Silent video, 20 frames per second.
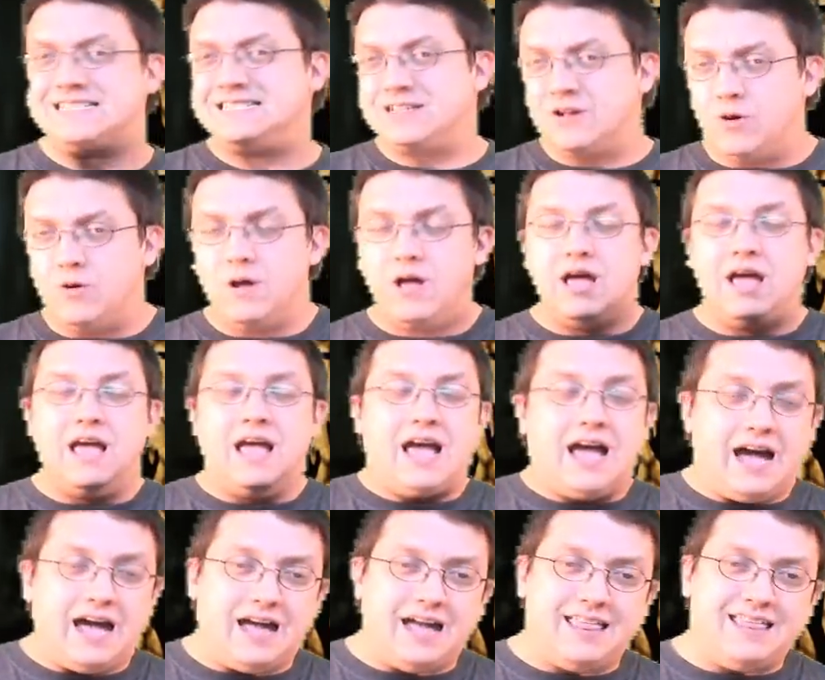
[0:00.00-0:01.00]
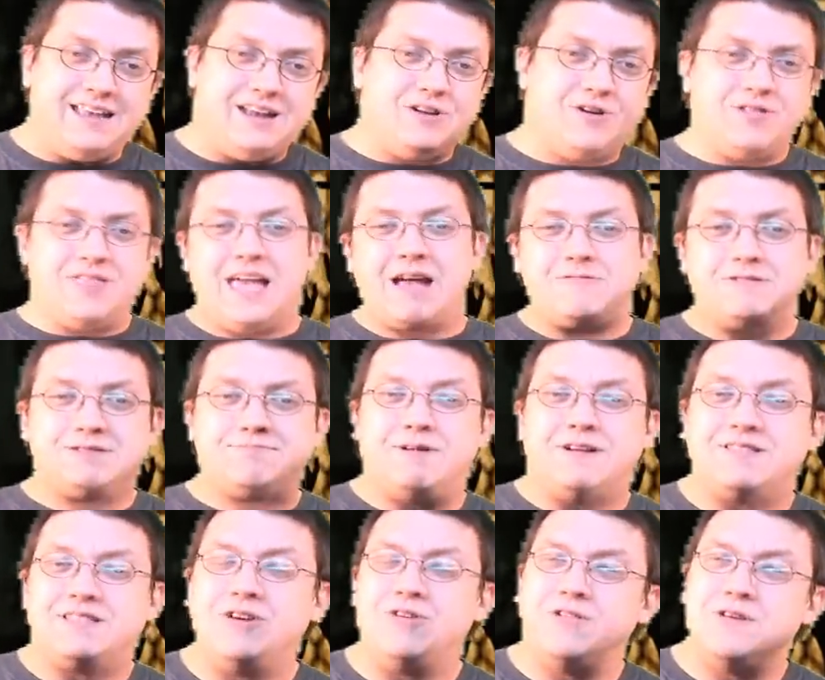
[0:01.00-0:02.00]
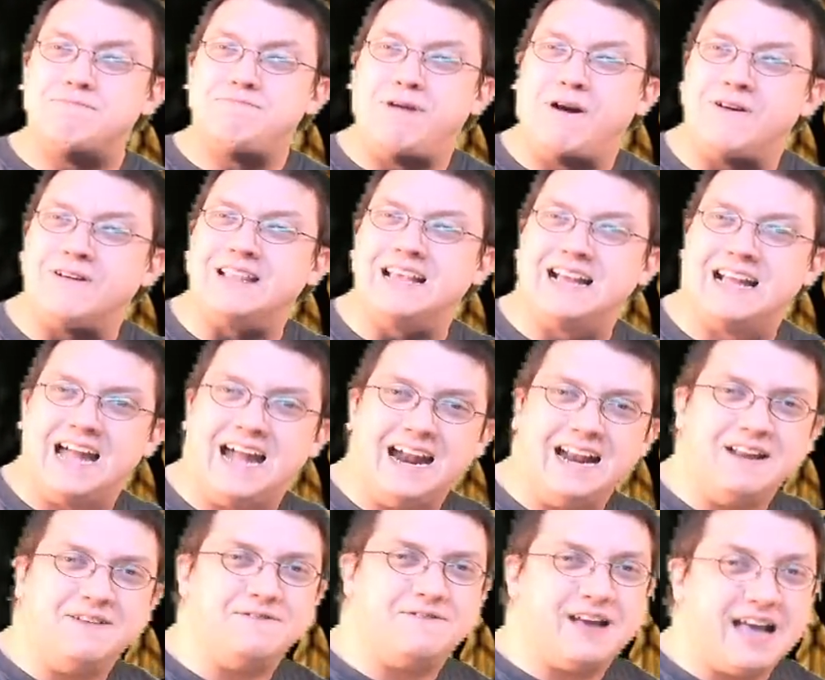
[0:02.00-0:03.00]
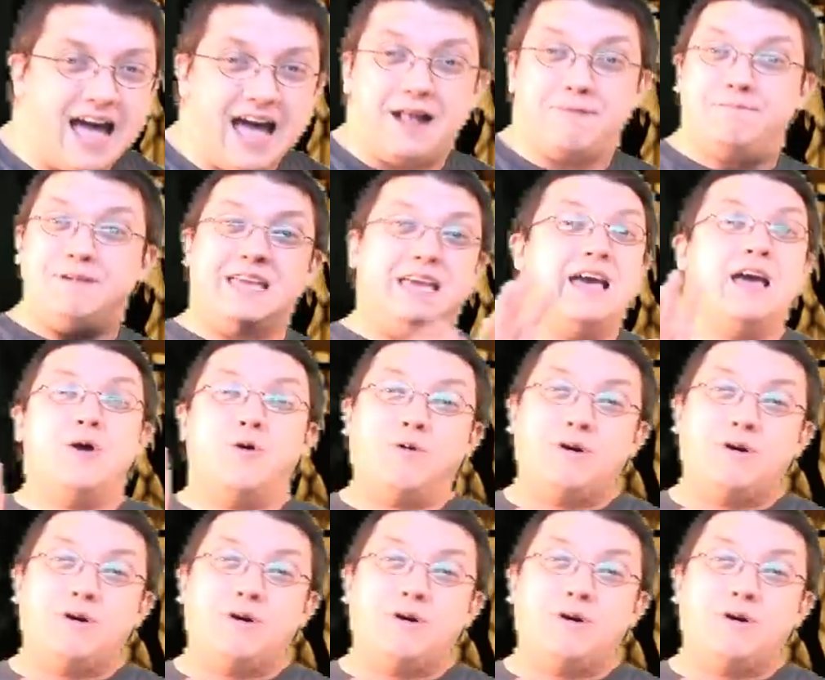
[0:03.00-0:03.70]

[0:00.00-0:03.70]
So, you know, that was about the only part that kind of got me.